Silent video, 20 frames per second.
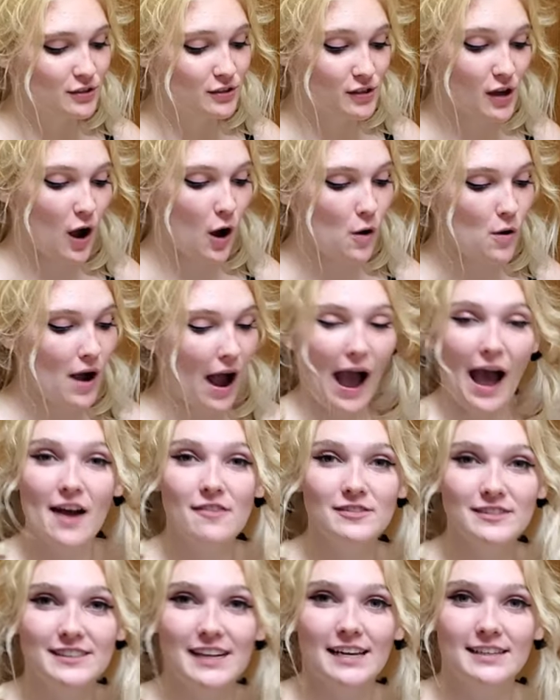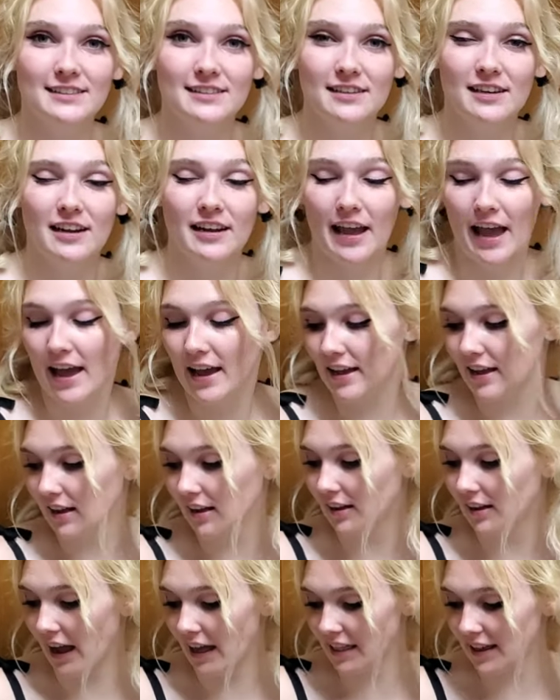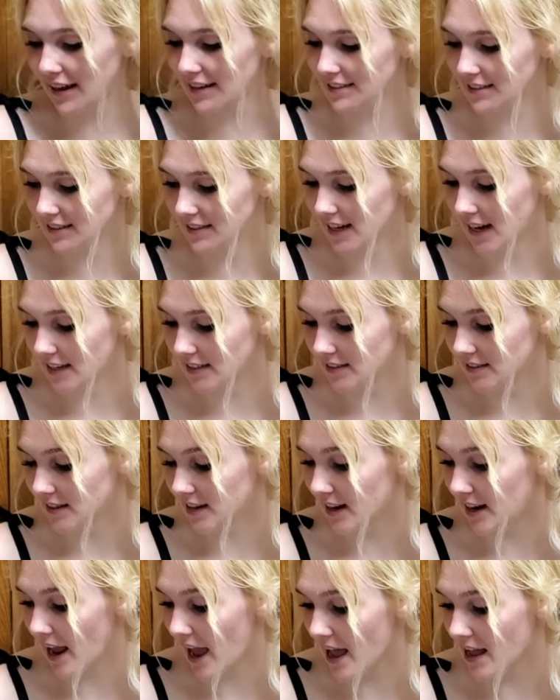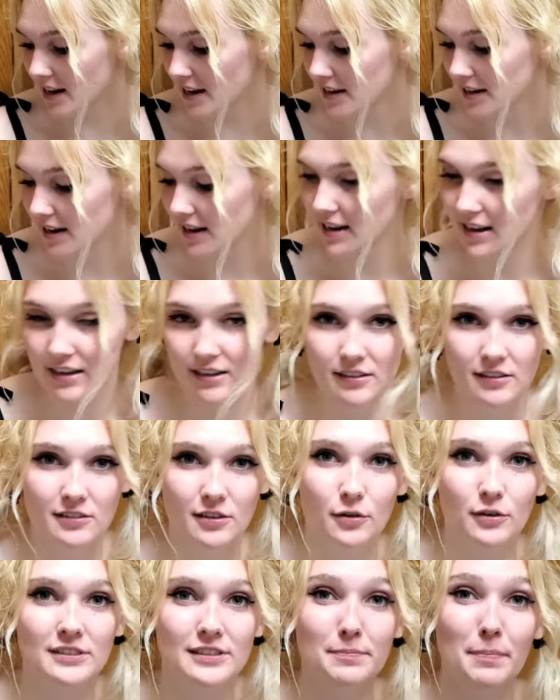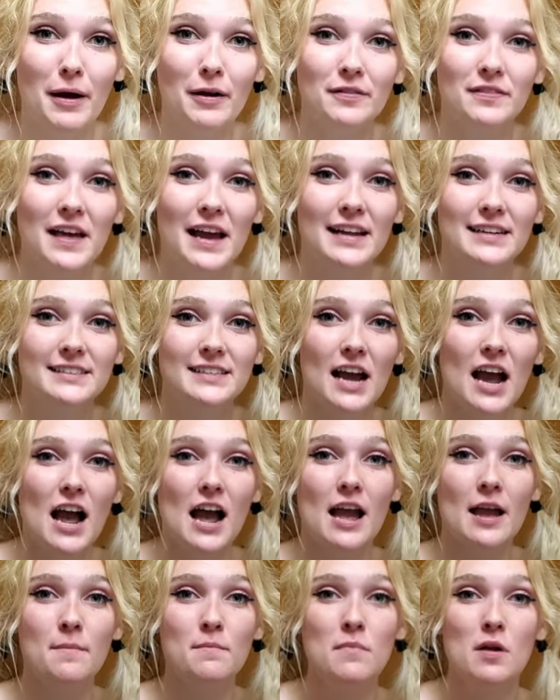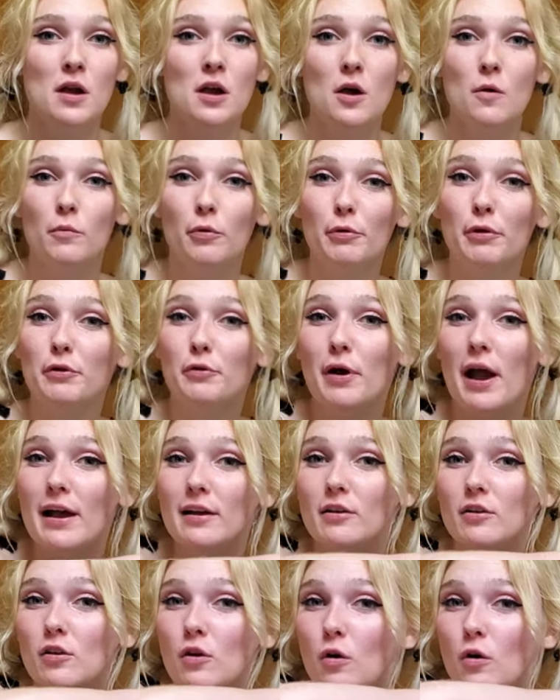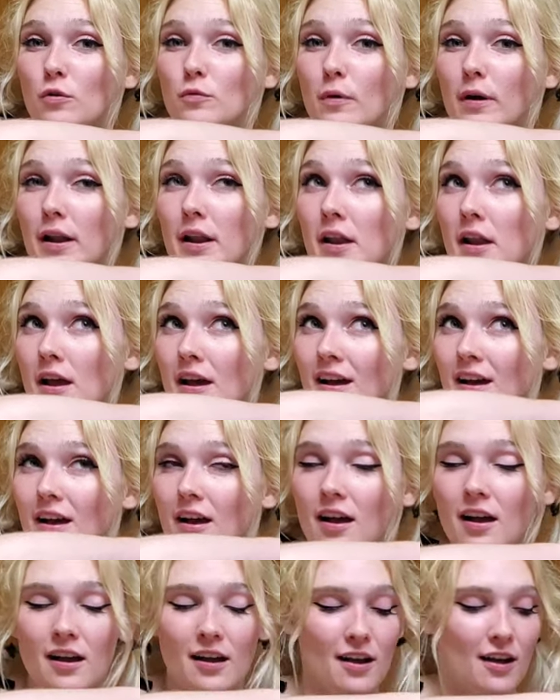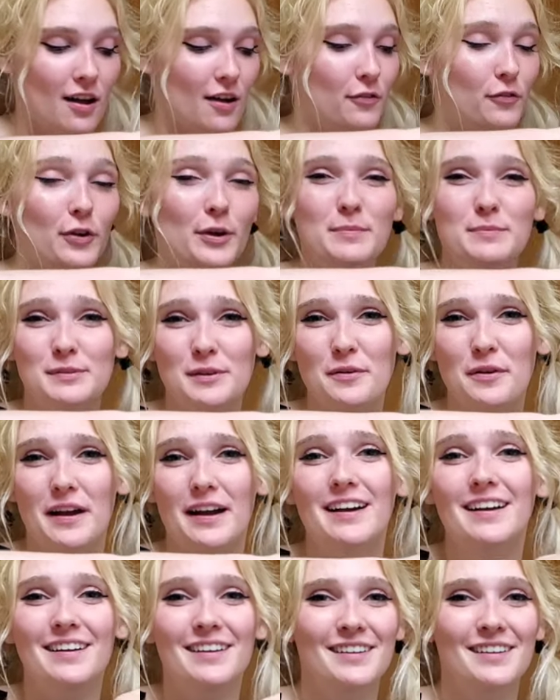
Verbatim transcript: So I haven't tasted it yet. Kylie hasn't tasted it yet. So it's about that time we crack a cold one of cream soda.